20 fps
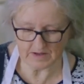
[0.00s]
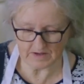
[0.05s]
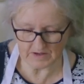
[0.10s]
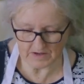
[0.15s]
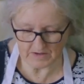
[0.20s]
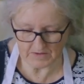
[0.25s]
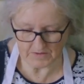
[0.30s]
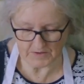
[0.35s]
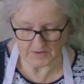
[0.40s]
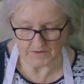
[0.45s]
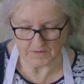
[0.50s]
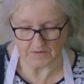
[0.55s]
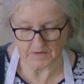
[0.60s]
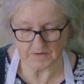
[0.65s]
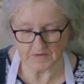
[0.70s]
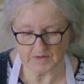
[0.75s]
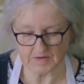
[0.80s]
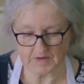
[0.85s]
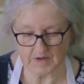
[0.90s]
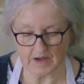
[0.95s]
the
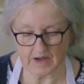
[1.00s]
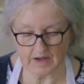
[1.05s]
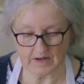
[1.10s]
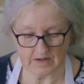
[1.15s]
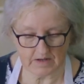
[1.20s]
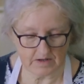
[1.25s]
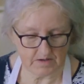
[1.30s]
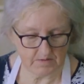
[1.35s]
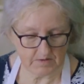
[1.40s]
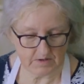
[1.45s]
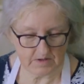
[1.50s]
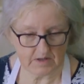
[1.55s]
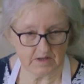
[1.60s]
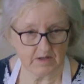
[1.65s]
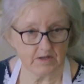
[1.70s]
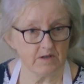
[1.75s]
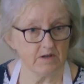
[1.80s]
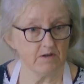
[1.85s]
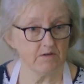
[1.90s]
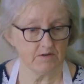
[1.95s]
noodles, and
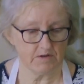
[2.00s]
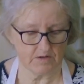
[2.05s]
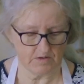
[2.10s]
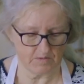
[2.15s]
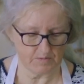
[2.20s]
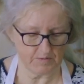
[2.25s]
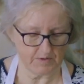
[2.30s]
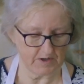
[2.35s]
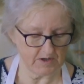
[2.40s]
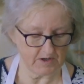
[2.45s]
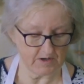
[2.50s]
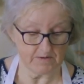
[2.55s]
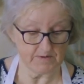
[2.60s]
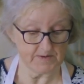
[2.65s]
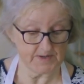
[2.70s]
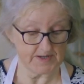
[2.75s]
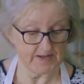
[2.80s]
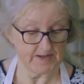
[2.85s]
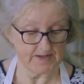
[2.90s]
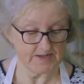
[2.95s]
the noodles we're
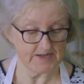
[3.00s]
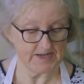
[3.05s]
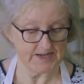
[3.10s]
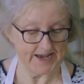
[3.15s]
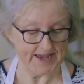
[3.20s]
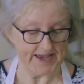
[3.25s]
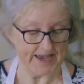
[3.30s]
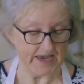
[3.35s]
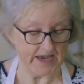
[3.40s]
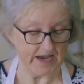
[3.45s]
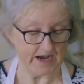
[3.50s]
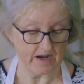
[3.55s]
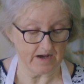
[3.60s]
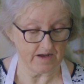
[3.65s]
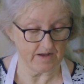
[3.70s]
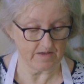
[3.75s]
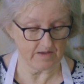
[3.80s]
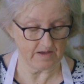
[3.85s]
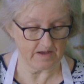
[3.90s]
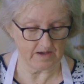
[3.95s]
using today
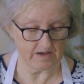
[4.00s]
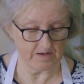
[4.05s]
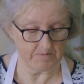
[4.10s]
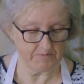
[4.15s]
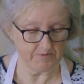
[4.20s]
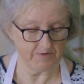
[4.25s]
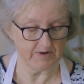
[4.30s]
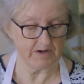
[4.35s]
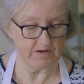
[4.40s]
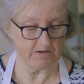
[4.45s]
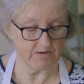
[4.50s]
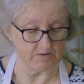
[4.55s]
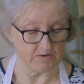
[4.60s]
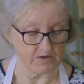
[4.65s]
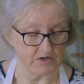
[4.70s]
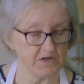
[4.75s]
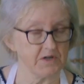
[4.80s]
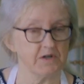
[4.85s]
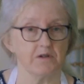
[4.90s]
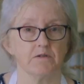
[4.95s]
are the
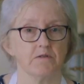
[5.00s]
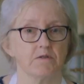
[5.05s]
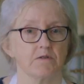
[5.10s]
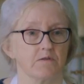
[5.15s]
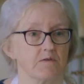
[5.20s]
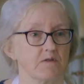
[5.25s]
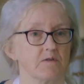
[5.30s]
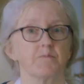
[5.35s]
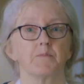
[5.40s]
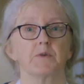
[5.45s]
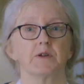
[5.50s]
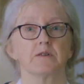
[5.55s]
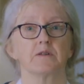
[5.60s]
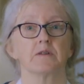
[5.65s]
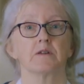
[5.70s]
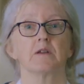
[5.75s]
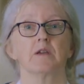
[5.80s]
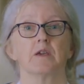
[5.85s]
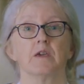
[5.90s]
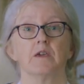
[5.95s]
pre-cooked noodles, but
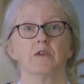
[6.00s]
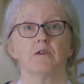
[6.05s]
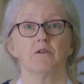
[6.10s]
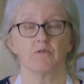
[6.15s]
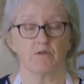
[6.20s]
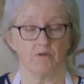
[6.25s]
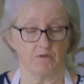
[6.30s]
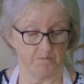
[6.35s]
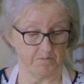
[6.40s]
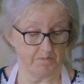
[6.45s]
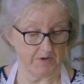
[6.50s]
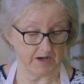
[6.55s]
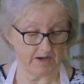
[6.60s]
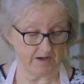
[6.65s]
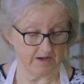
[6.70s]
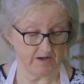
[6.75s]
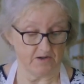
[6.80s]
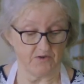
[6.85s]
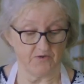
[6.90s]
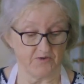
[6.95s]
you could
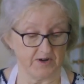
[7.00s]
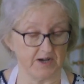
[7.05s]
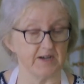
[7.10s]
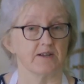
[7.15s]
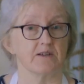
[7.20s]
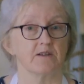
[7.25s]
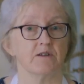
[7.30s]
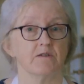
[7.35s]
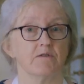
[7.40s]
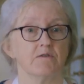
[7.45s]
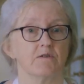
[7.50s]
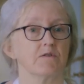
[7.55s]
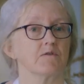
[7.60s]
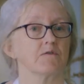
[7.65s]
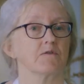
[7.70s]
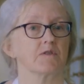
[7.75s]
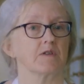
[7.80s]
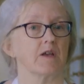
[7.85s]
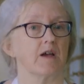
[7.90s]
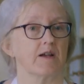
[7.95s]
buy dried
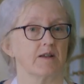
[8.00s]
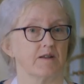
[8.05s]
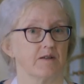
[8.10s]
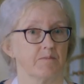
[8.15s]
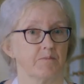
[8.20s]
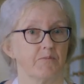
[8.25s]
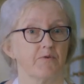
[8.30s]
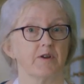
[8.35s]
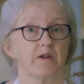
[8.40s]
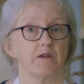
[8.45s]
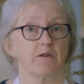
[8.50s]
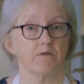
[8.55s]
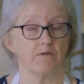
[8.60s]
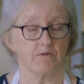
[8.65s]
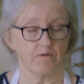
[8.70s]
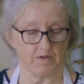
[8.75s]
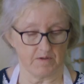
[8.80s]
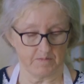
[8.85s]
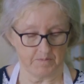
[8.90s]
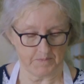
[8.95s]
noodles and
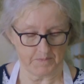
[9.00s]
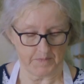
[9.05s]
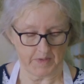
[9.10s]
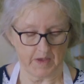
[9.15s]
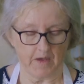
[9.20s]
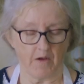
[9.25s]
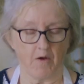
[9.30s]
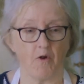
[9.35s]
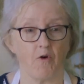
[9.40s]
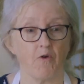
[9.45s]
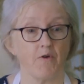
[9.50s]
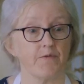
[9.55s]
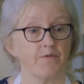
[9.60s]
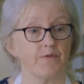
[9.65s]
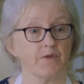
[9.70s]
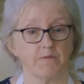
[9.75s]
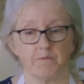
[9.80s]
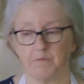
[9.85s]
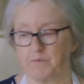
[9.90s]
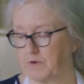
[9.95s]
pre-cook them, or
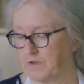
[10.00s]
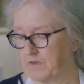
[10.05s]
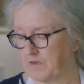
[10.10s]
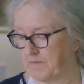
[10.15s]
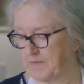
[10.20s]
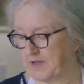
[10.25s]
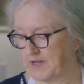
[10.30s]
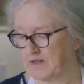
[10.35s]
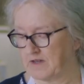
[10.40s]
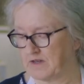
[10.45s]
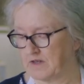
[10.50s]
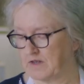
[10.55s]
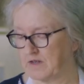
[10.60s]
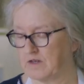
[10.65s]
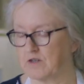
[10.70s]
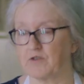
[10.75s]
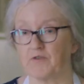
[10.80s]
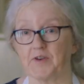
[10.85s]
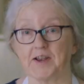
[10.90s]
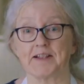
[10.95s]
if you put them in
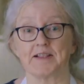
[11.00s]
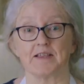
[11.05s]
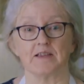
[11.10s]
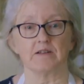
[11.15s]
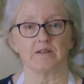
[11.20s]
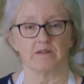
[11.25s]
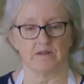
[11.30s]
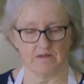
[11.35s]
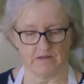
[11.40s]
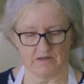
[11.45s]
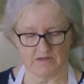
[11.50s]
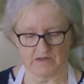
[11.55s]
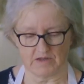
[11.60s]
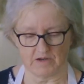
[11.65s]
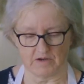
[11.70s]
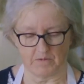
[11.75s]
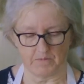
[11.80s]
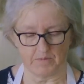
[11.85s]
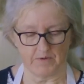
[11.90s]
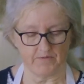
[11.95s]
directly into the
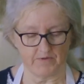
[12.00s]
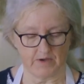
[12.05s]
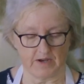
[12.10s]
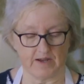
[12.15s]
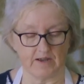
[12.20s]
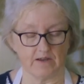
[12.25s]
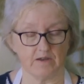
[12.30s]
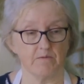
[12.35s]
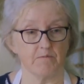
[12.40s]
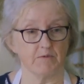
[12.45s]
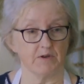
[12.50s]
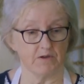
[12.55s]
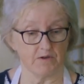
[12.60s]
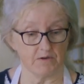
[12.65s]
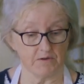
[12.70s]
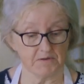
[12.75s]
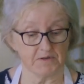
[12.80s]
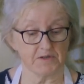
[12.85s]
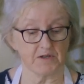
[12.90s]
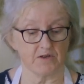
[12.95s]
soup, if you were
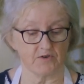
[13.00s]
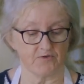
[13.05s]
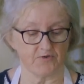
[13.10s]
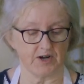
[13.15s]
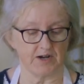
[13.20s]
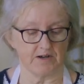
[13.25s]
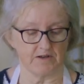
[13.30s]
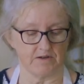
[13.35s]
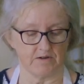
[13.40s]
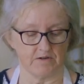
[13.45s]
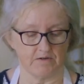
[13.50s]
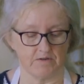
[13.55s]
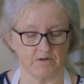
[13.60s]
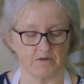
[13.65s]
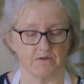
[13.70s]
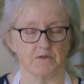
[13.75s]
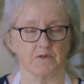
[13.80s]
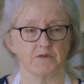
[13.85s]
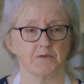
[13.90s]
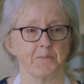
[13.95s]
using dried
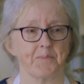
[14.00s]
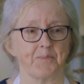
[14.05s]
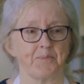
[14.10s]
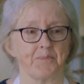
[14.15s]
noodles,